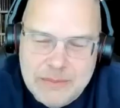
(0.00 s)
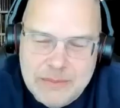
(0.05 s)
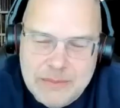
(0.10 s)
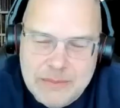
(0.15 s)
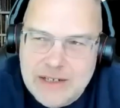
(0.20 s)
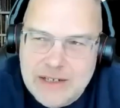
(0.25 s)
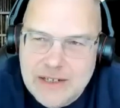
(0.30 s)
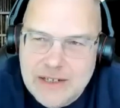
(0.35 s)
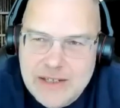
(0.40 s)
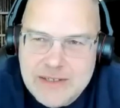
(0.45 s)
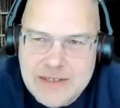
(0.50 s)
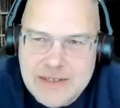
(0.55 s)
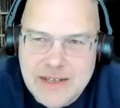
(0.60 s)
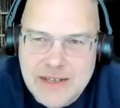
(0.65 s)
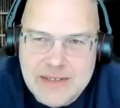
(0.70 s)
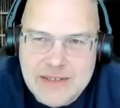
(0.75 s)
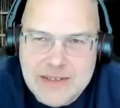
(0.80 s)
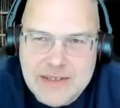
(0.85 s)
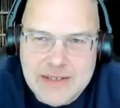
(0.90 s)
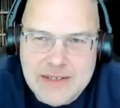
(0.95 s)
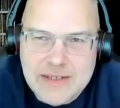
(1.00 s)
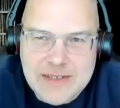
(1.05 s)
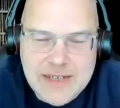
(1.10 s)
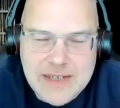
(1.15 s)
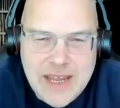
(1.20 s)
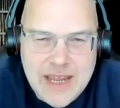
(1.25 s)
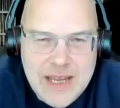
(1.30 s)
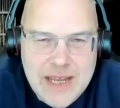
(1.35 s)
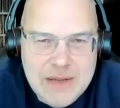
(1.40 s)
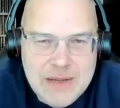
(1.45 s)
man, it's it's the
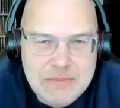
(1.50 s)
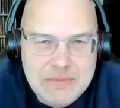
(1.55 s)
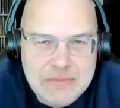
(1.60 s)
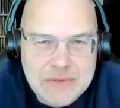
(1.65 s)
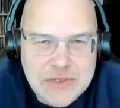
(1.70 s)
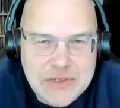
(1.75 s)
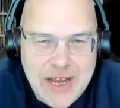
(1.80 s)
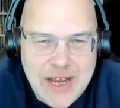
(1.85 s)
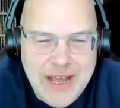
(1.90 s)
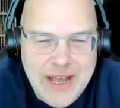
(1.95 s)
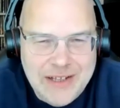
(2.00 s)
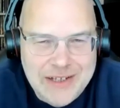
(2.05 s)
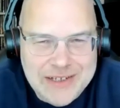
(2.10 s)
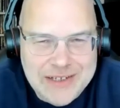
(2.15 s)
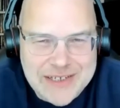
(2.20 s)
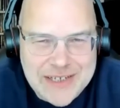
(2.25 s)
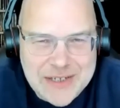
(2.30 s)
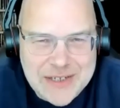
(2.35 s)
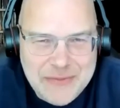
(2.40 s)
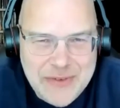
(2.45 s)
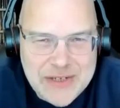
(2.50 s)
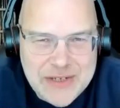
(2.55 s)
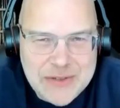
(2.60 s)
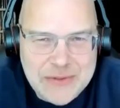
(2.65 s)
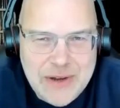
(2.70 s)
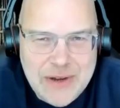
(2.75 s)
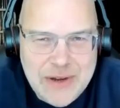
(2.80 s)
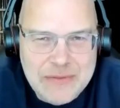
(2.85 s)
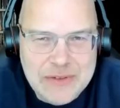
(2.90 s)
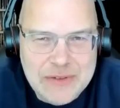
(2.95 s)
same challenge as
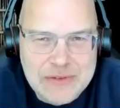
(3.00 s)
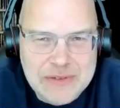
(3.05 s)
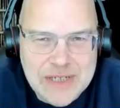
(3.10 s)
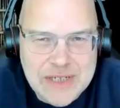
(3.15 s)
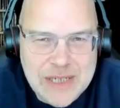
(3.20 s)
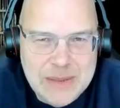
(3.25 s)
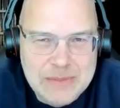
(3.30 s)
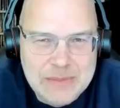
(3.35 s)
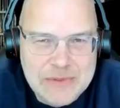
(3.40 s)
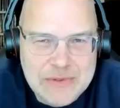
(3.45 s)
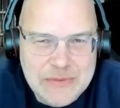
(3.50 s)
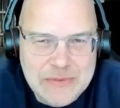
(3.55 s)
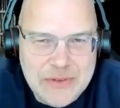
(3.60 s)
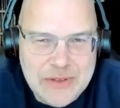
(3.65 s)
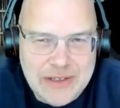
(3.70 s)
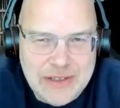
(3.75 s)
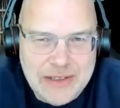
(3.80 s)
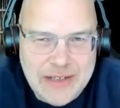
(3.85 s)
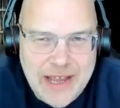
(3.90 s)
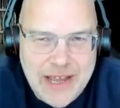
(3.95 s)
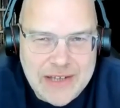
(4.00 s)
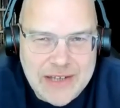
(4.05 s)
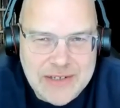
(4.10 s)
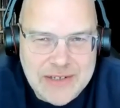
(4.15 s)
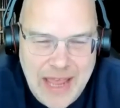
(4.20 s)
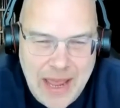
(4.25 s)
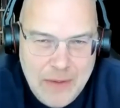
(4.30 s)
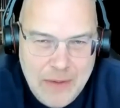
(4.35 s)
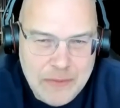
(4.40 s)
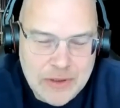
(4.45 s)
faced revenue teams for the
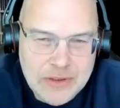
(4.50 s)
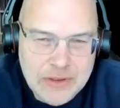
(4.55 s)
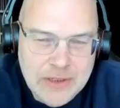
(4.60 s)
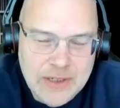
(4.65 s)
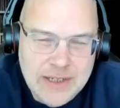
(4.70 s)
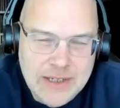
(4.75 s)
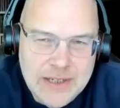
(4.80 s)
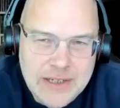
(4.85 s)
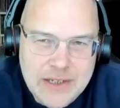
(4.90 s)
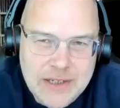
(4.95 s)
last ever,